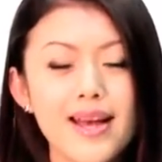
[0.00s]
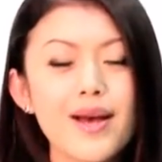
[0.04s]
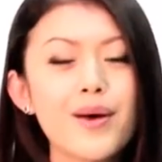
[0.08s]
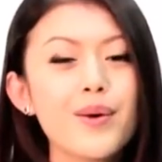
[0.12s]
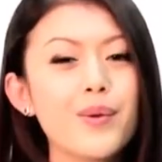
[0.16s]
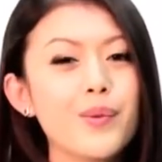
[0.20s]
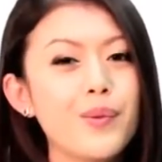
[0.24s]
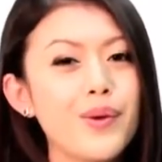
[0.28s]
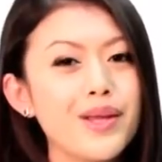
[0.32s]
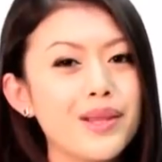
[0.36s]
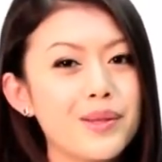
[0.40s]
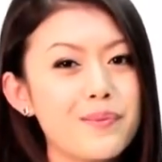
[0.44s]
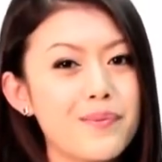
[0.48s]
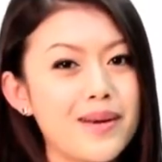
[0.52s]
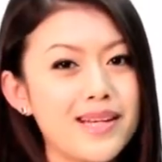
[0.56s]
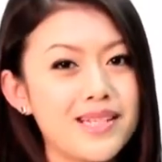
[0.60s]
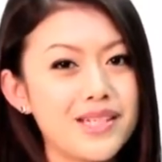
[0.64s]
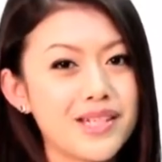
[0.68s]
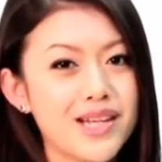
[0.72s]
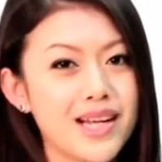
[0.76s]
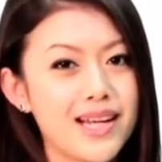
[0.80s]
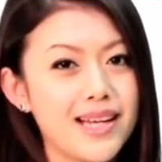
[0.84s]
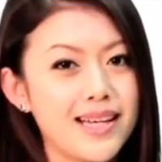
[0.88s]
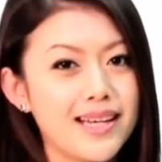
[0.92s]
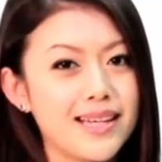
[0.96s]
With
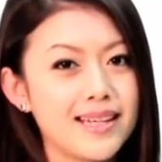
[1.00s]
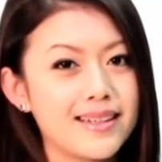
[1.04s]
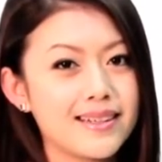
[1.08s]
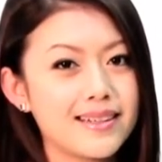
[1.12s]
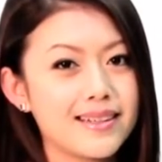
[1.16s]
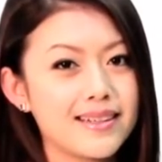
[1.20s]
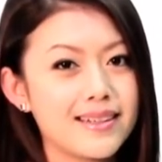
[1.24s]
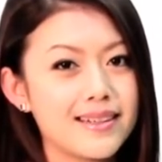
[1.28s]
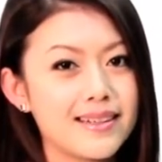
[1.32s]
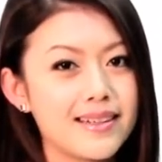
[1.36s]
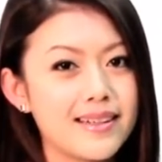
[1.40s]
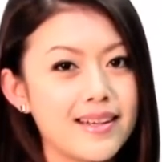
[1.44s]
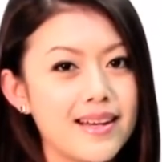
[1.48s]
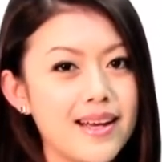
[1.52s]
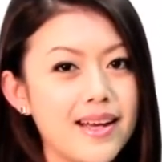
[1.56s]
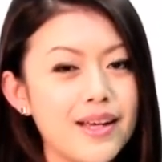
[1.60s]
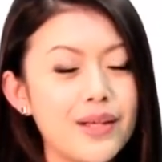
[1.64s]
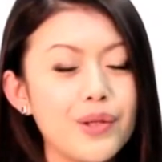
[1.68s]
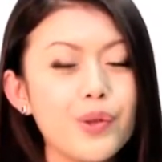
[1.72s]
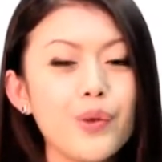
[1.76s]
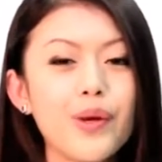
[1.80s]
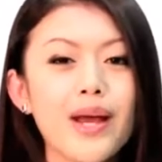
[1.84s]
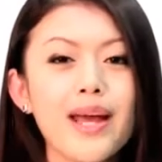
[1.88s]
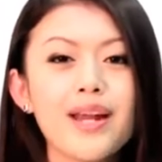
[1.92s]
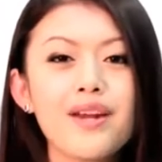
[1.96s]
ManjaLink, you
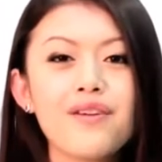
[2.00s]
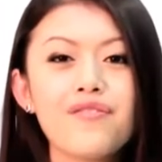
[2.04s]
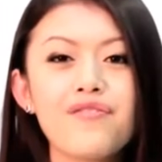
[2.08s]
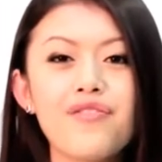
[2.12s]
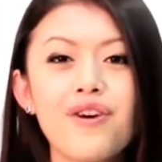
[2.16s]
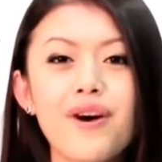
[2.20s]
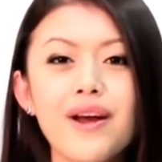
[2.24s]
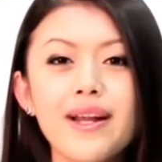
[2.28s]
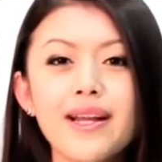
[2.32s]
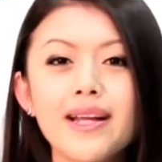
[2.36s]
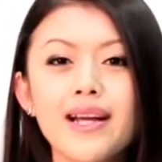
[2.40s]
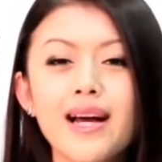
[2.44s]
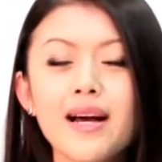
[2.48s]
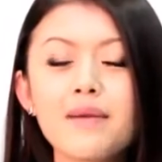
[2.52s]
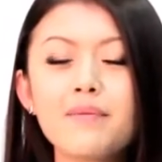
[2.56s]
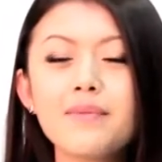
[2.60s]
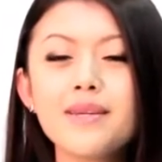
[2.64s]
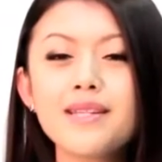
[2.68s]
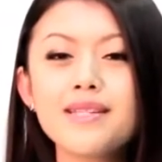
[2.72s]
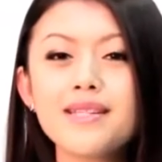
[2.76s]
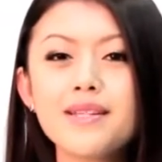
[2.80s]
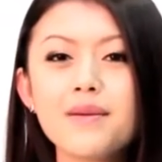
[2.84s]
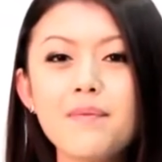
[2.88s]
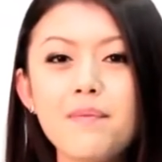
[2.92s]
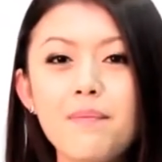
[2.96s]
can avoid
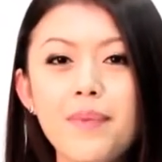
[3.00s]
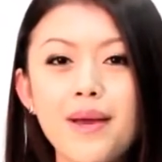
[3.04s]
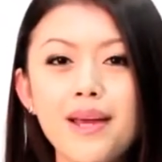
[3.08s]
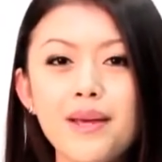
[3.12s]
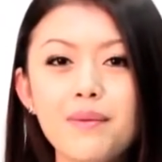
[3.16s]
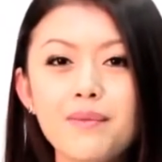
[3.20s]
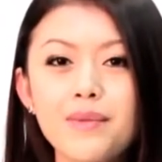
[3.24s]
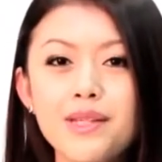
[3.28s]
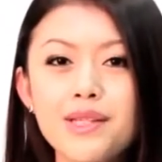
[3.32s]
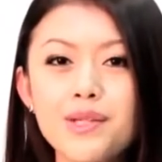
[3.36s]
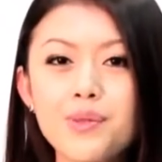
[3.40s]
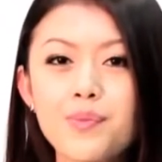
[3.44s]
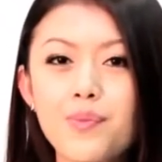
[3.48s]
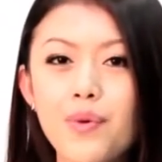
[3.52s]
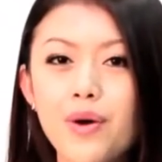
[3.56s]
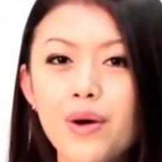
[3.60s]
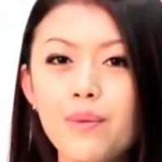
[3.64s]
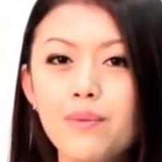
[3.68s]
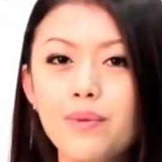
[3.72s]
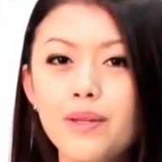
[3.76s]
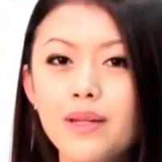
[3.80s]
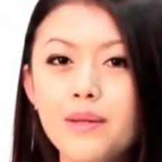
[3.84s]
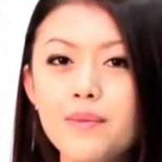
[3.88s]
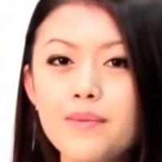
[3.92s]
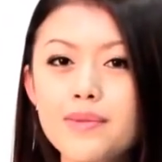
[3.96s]
cumbersome payments
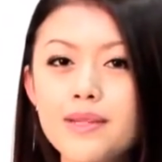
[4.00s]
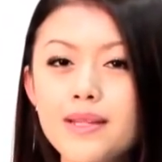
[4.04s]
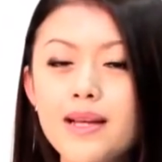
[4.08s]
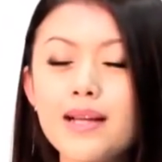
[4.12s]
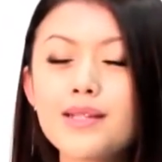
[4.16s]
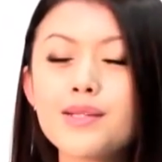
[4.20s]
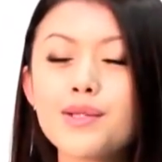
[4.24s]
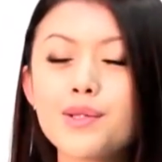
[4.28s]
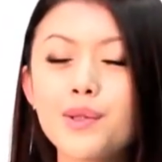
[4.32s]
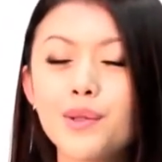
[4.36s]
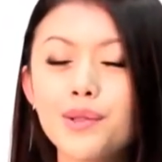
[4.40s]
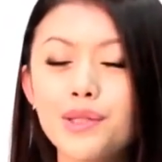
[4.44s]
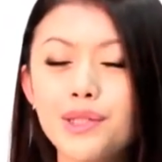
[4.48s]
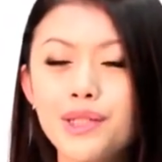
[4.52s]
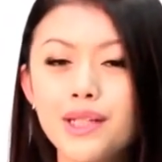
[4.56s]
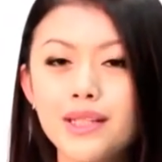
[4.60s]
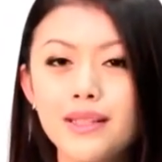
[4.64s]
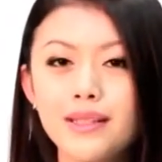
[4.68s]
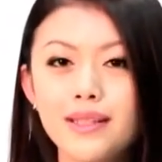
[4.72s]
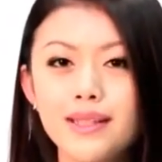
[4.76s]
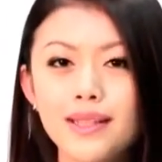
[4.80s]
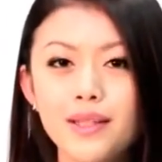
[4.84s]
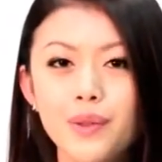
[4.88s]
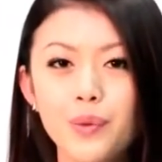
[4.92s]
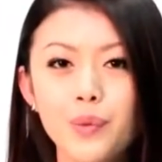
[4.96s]
problems
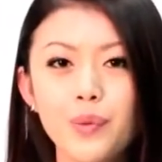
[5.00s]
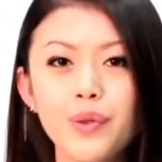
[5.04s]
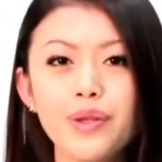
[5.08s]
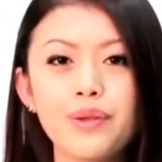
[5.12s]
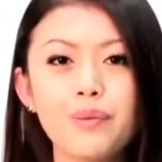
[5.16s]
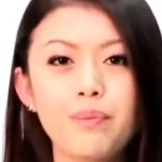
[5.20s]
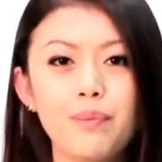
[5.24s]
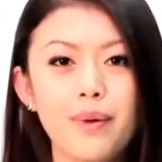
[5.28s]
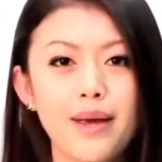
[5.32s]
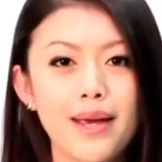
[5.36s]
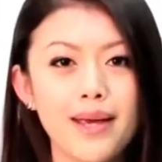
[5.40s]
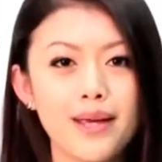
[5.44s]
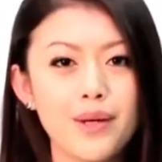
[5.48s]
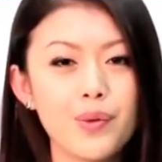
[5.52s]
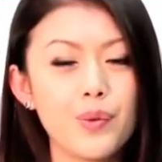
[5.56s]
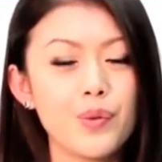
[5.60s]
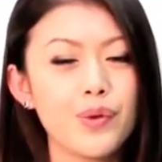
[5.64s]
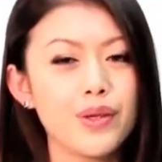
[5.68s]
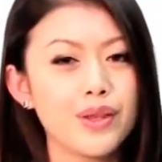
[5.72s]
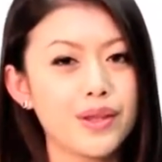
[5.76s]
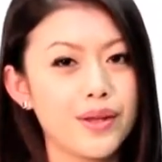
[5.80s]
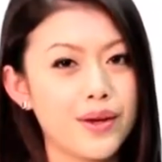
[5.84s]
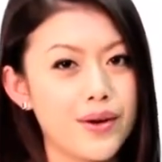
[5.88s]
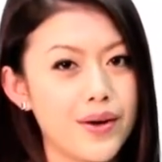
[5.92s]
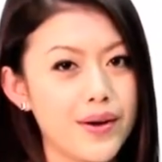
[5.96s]
associated with paying
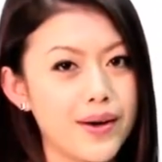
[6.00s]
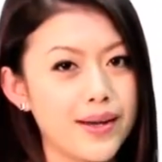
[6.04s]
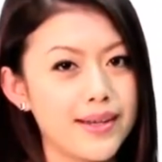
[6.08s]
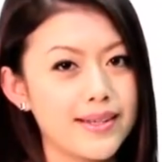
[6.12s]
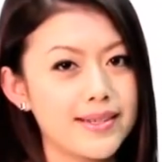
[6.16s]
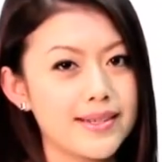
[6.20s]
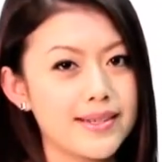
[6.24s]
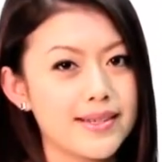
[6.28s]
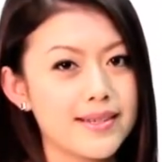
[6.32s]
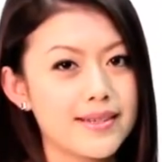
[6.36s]
with coins,